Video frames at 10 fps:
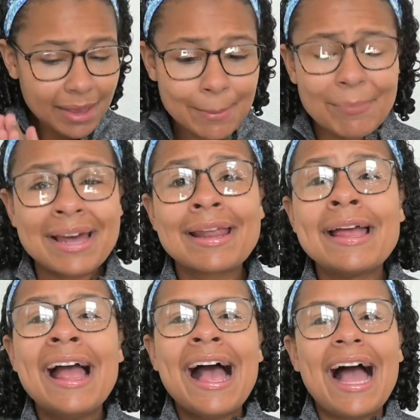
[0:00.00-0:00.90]
But
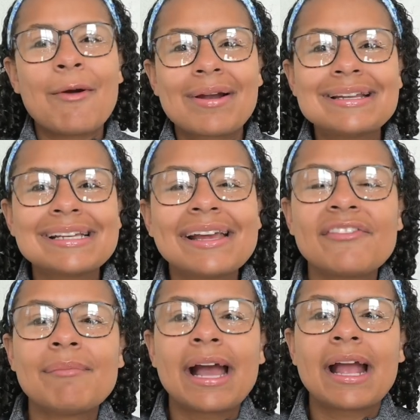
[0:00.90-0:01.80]
I wanted to
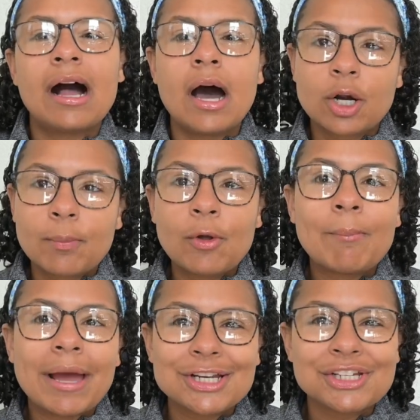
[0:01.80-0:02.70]
give my honorable
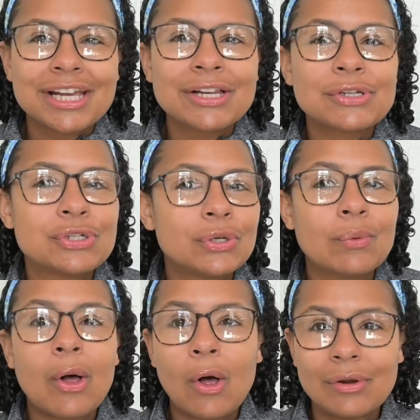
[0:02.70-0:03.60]
mention
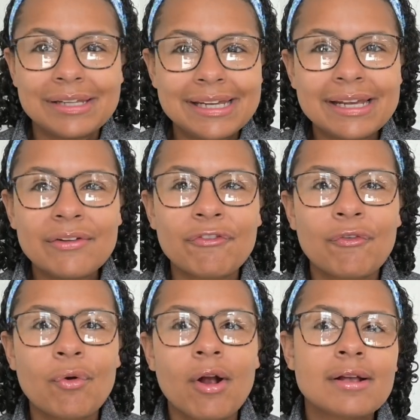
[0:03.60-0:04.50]
to Aldi
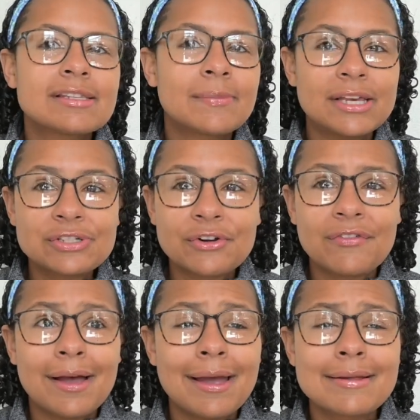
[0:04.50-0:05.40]
for some Easter
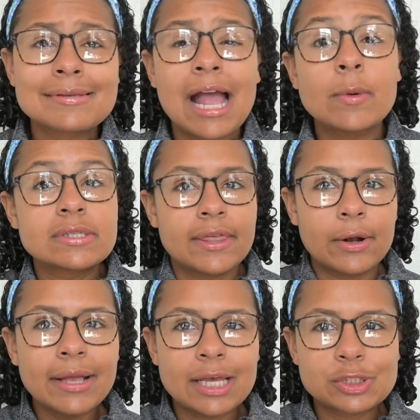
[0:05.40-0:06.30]
finds. I was
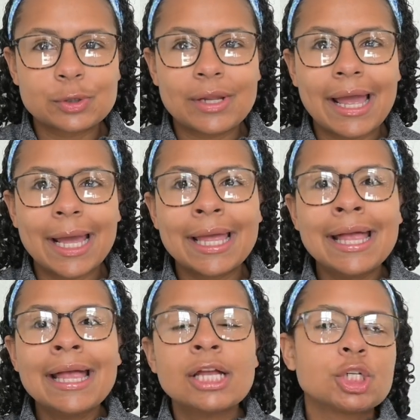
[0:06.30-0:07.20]
there yesterday
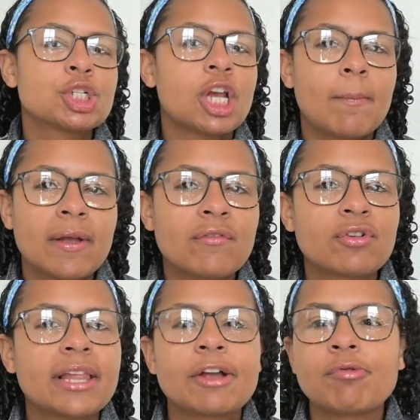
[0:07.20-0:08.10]
just shopping
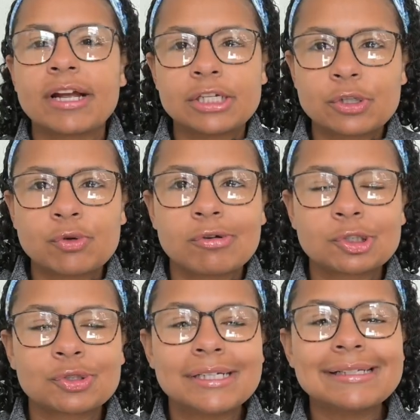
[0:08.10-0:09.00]
for like regular
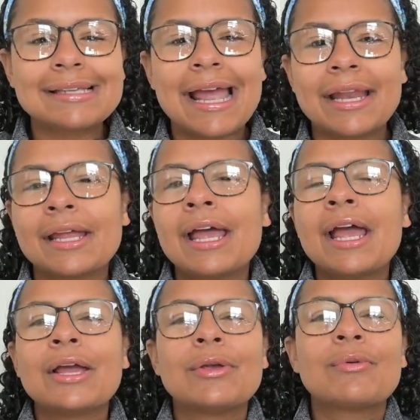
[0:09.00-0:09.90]
groceries and
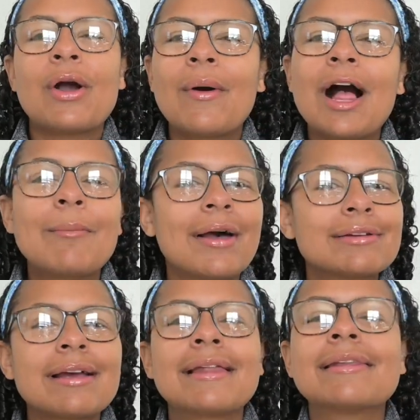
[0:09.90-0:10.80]
you know how much I